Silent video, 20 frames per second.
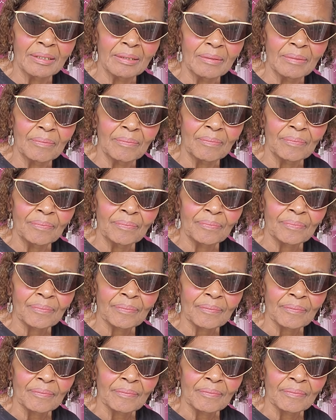
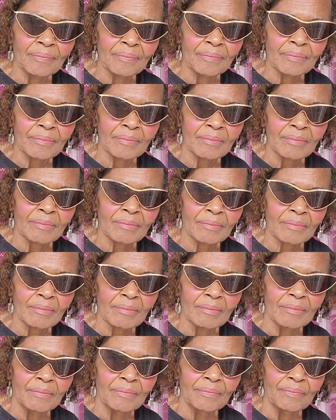
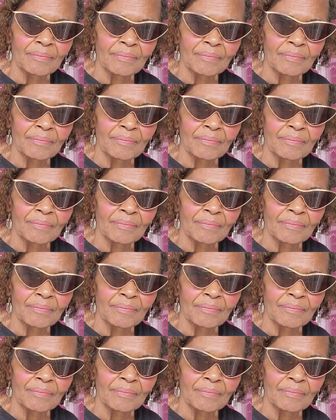No one is speaking in this clip.